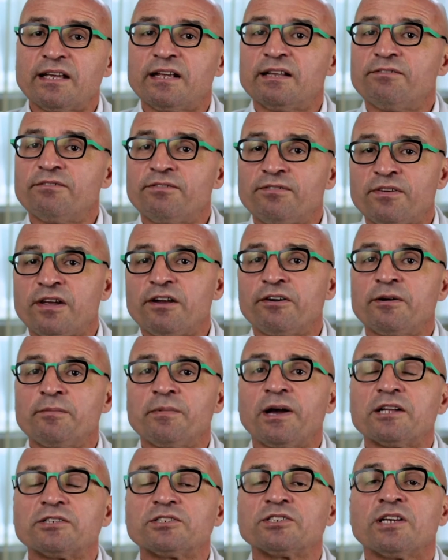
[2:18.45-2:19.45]
and very
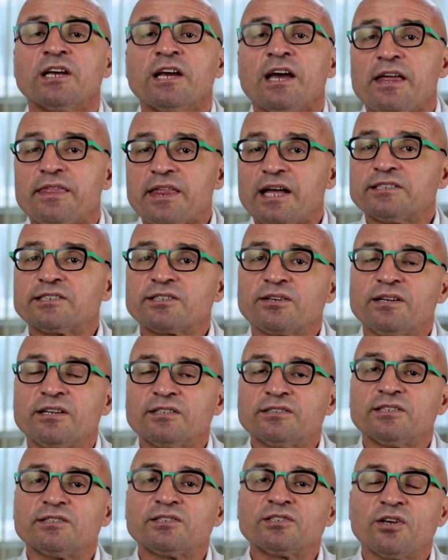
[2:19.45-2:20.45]
much that's going
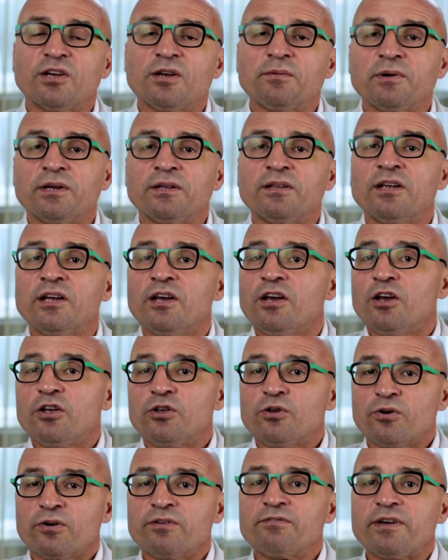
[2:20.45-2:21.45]
to determine
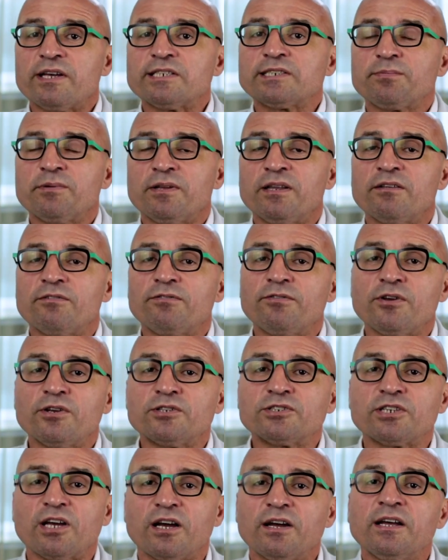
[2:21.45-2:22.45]
your investment in the
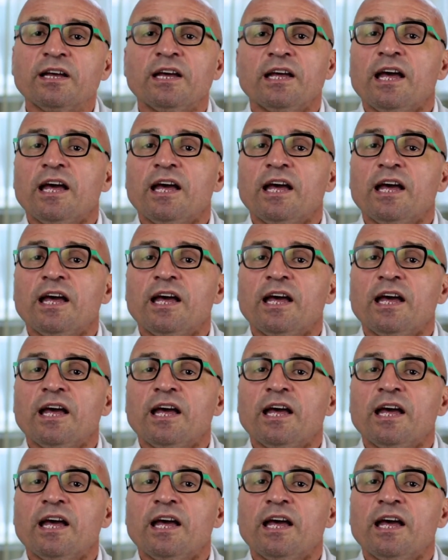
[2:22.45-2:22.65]
future.